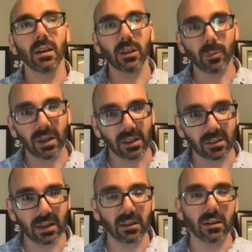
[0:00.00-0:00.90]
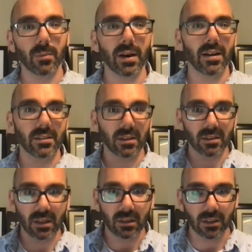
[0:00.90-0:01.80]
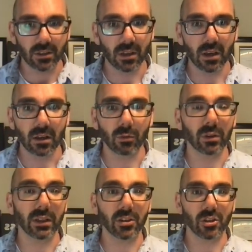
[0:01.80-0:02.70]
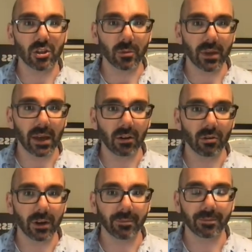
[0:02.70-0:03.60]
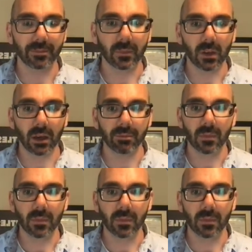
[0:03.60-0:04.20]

You're making daily deposits in this relationship category, okay?